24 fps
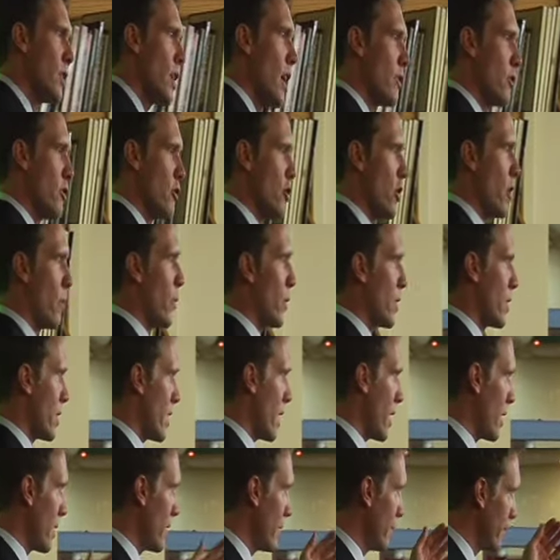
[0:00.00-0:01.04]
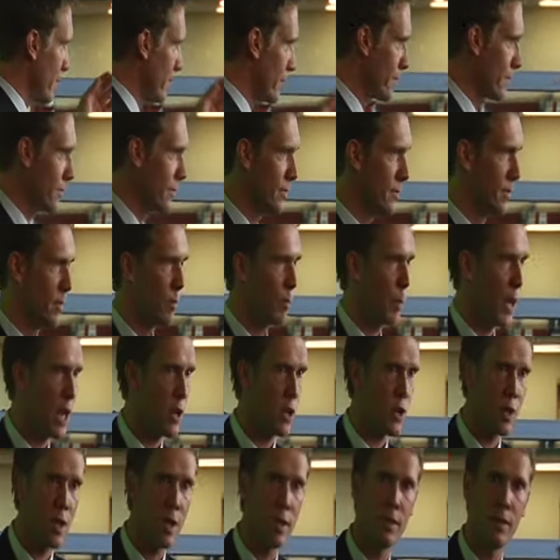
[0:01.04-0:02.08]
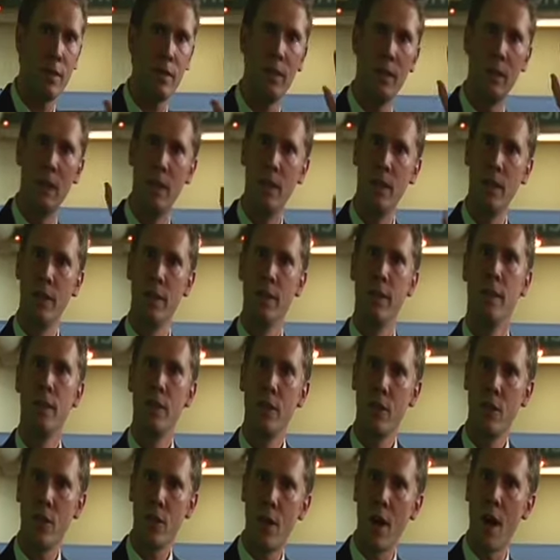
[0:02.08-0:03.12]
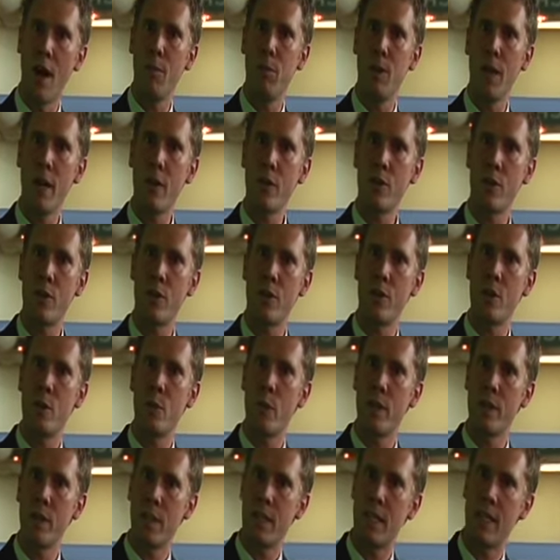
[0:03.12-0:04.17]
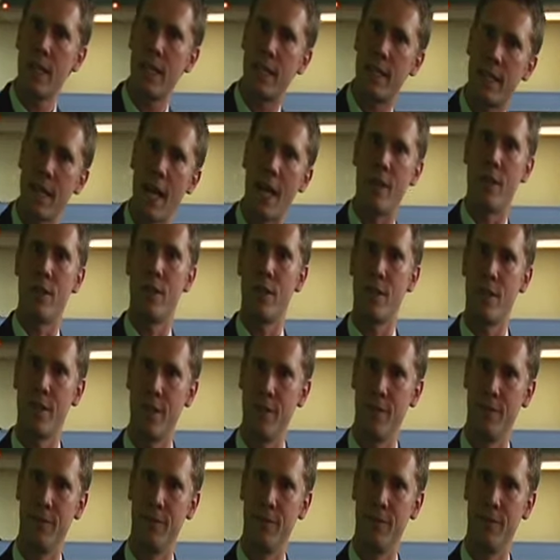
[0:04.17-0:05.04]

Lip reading: Dr. Chopra said, patient, your gallbladder surgery was a success.